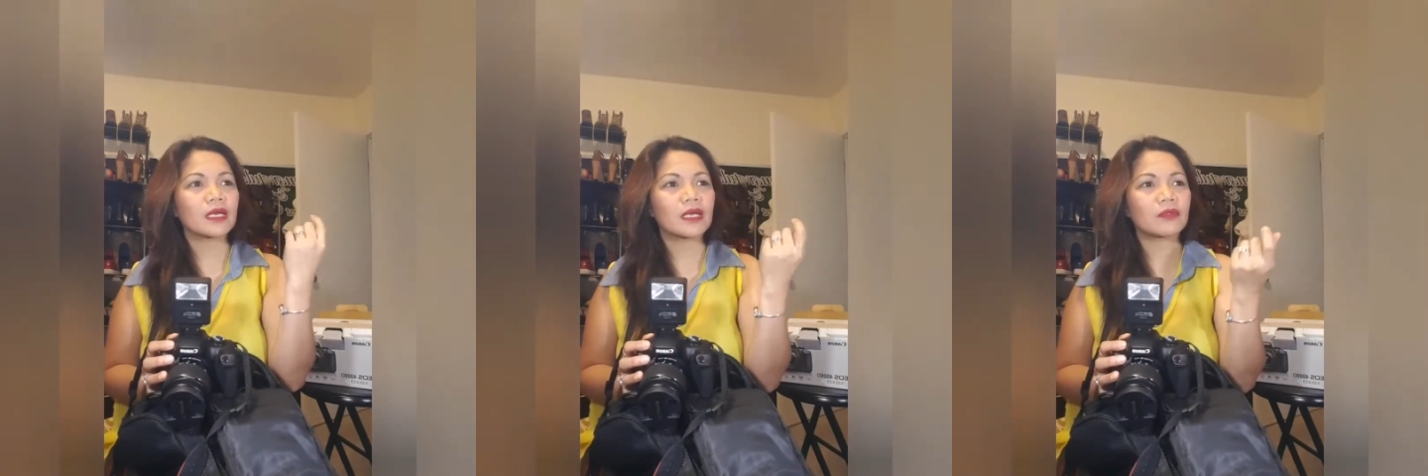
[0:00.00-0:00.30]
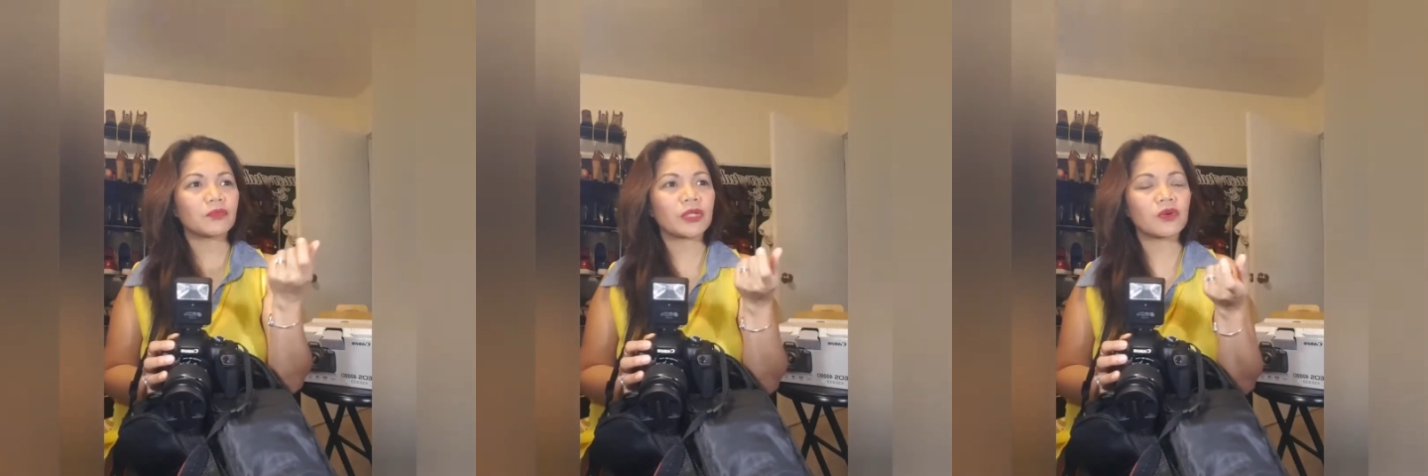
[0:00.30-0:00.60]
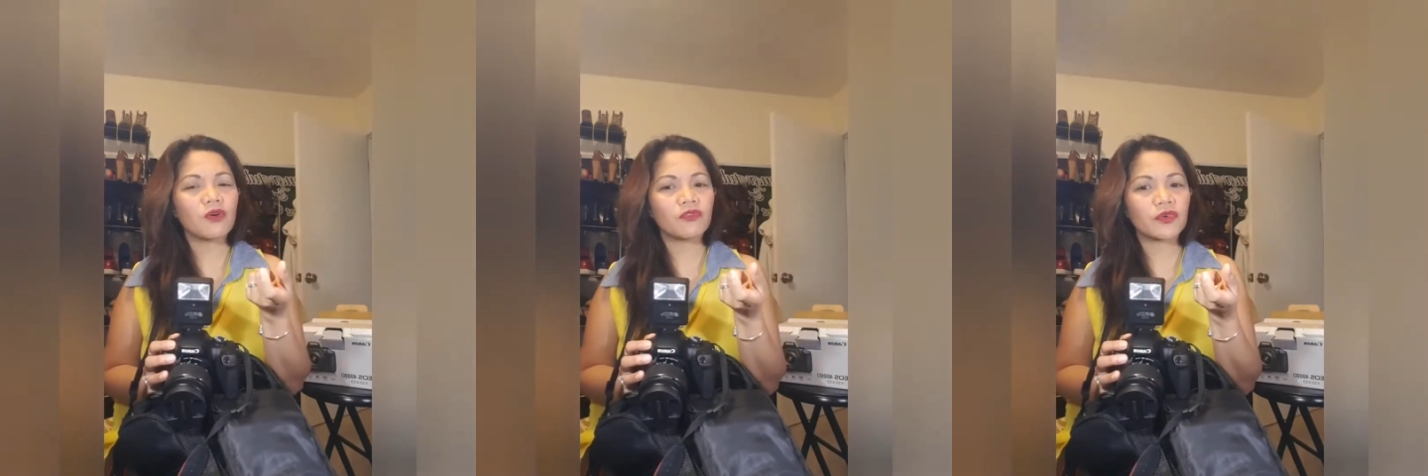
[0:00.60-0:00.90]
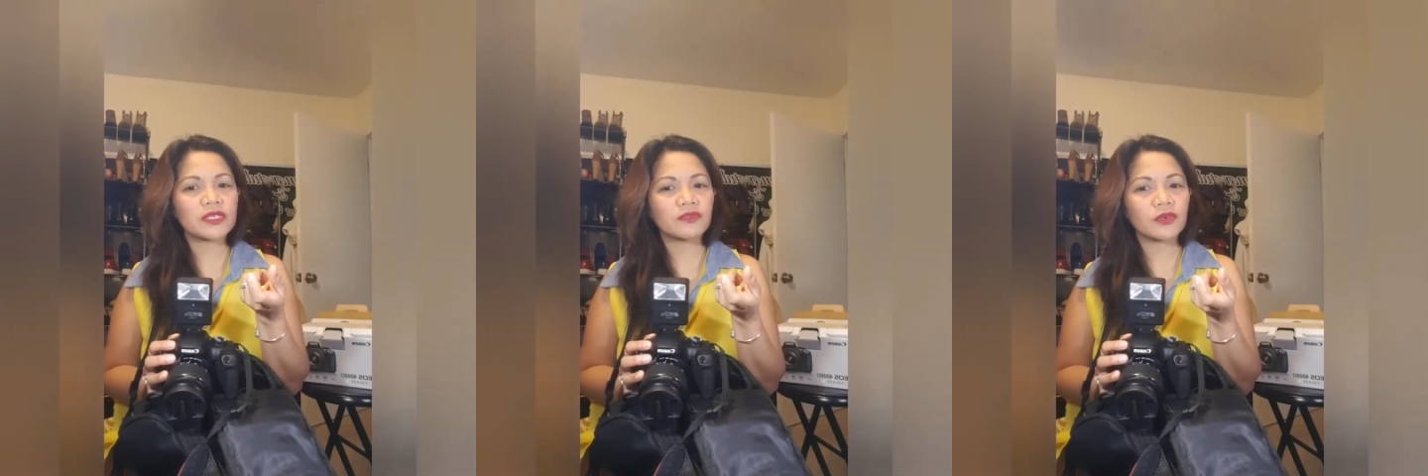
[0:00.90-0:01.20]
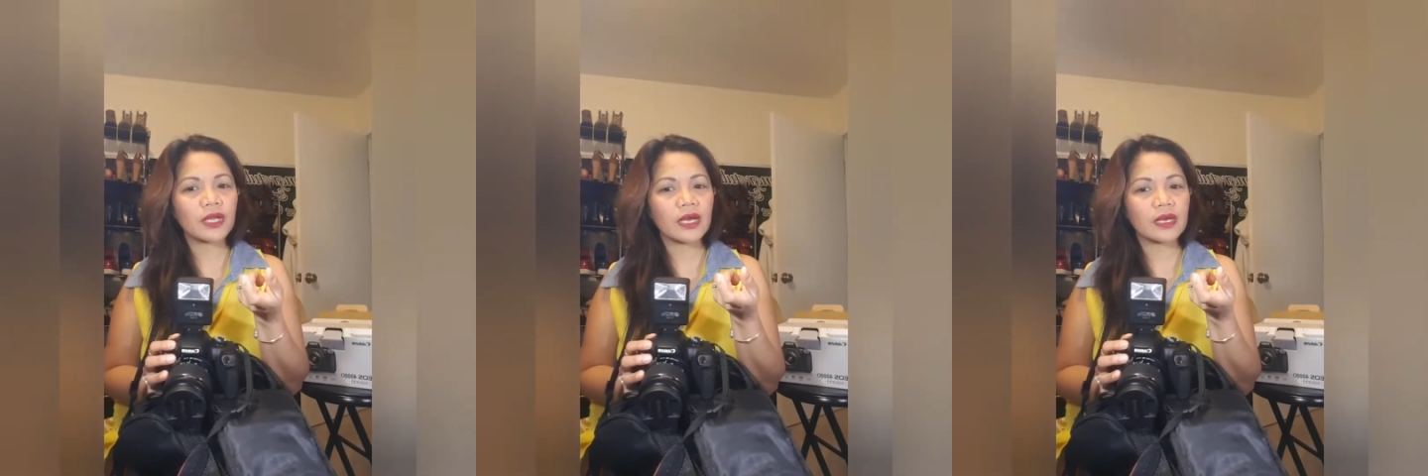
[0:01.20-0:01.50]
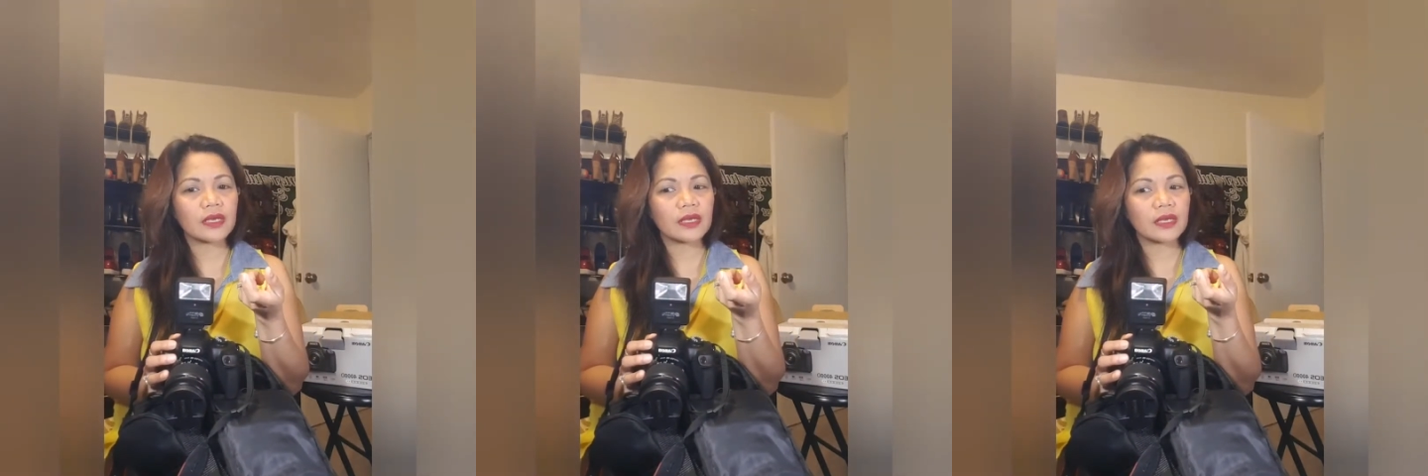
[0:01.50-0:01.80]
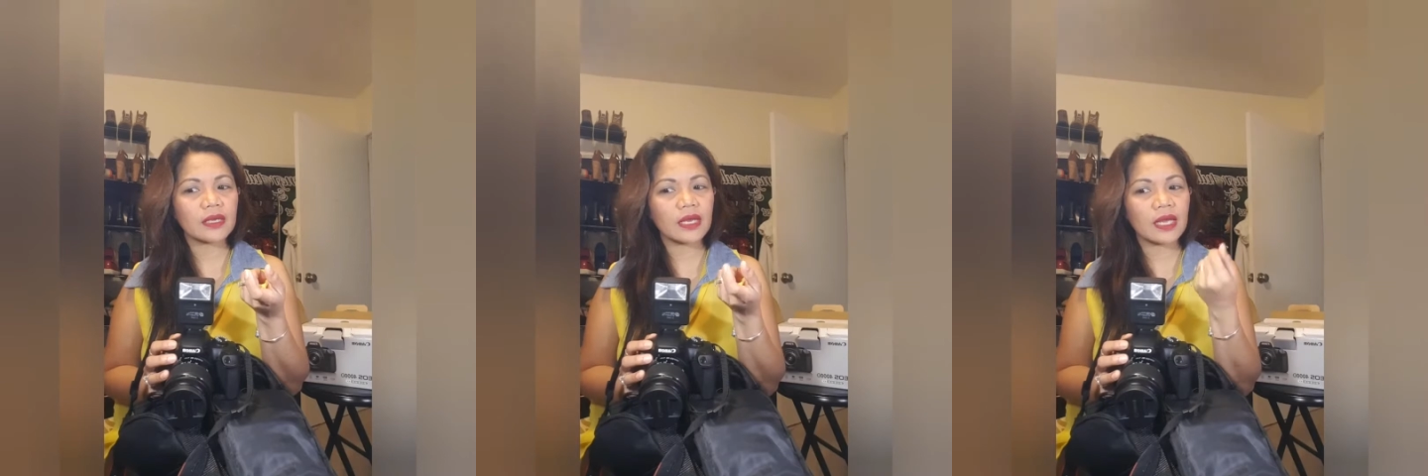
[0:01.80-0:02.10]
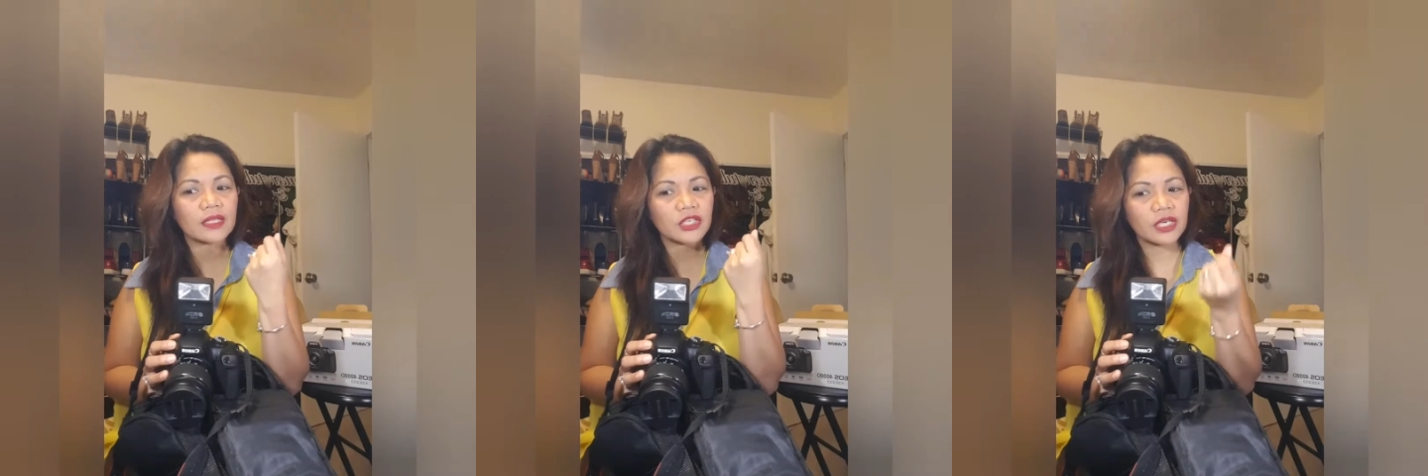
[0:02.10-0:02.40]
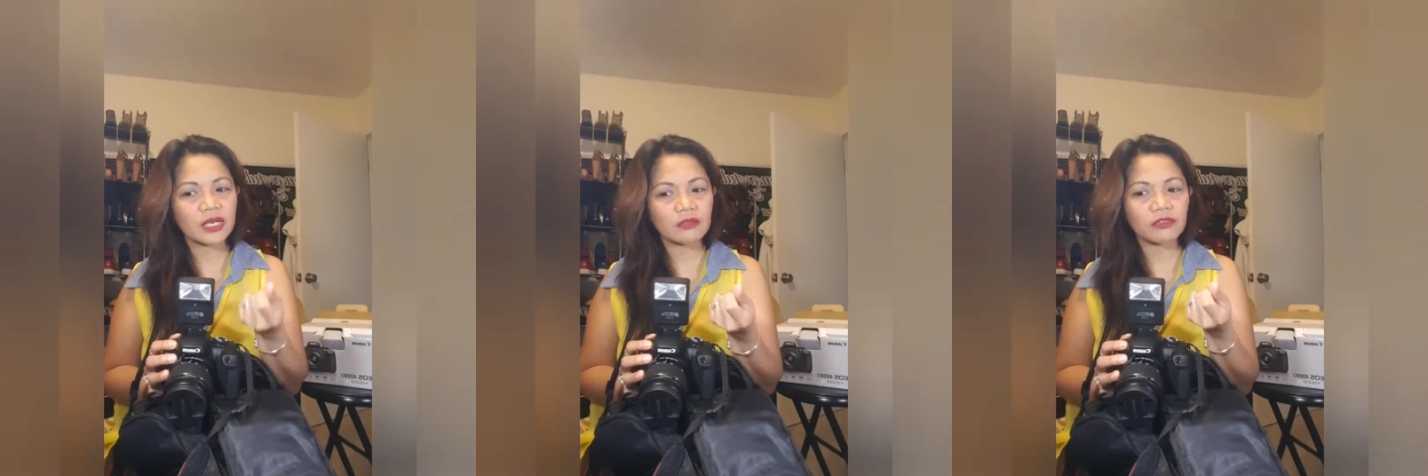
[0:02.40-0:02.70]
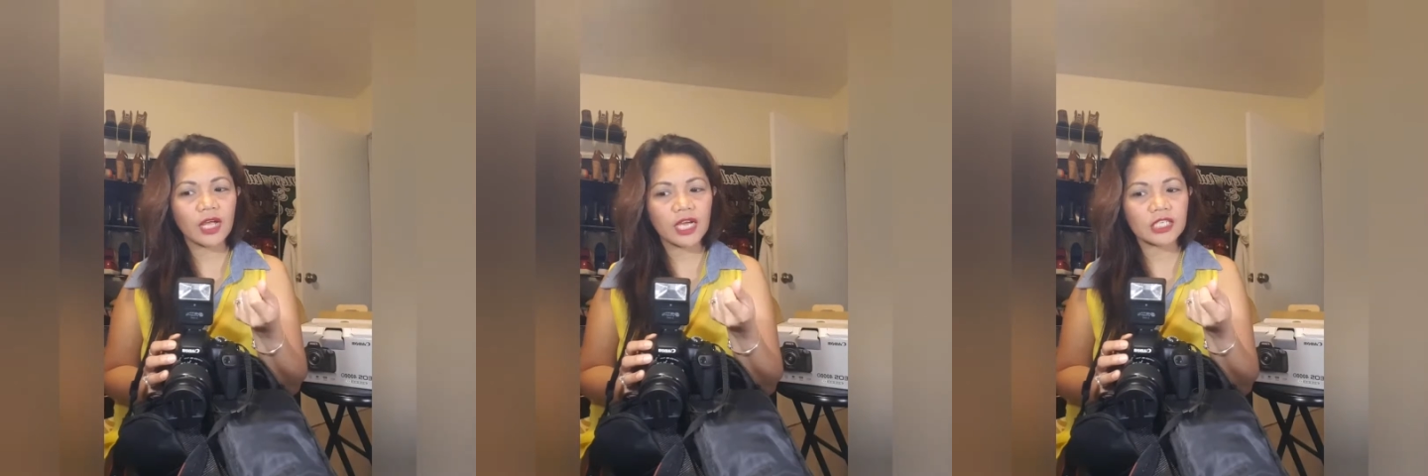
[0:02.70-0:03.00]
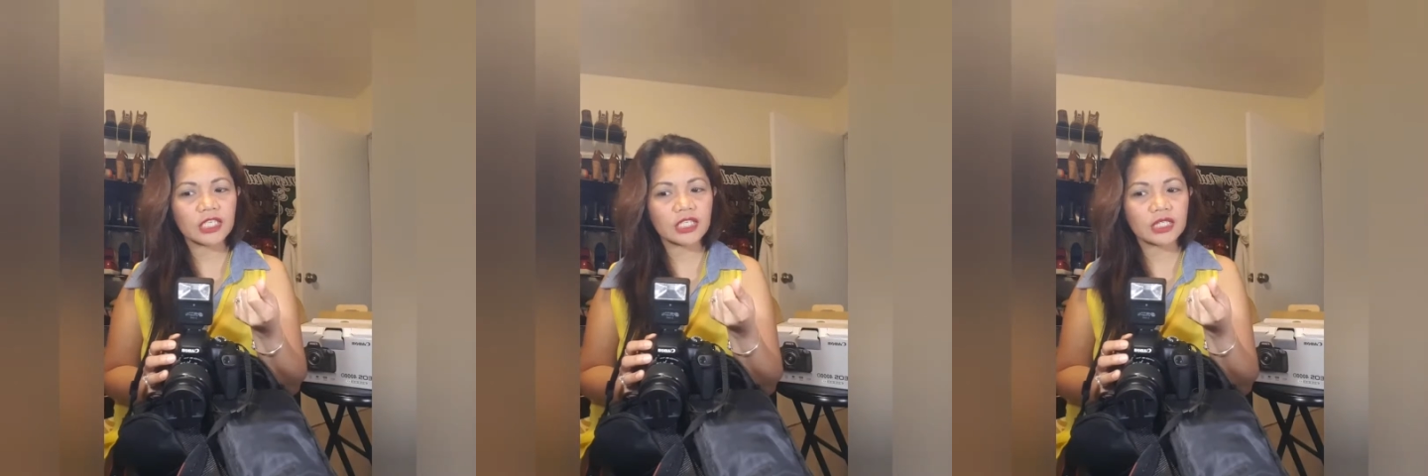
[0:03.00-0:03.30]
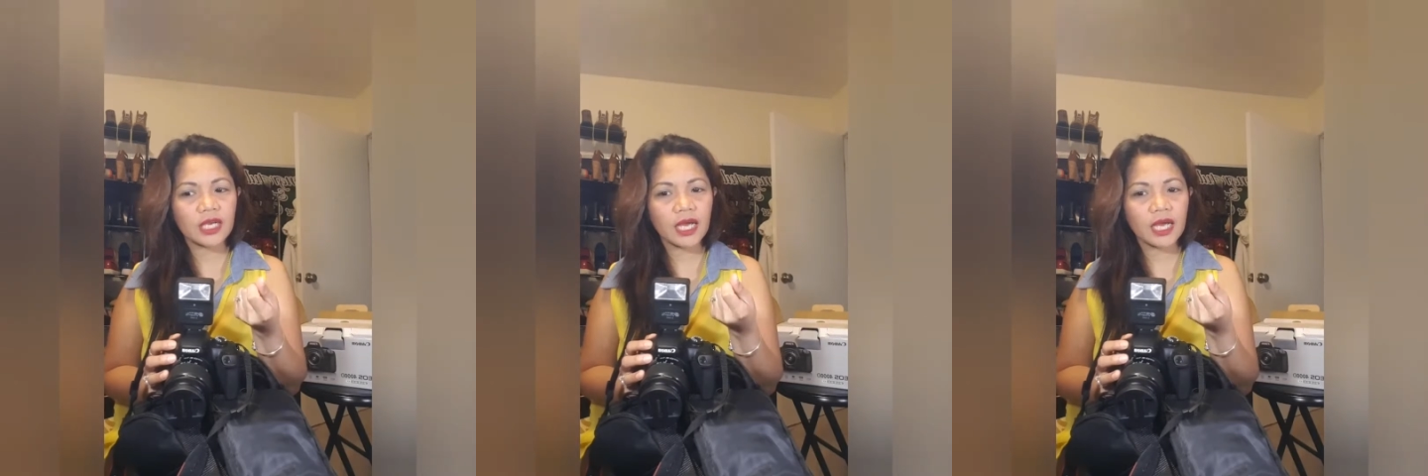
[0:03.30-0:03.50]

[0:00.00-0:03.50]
it will go first for the internal flash,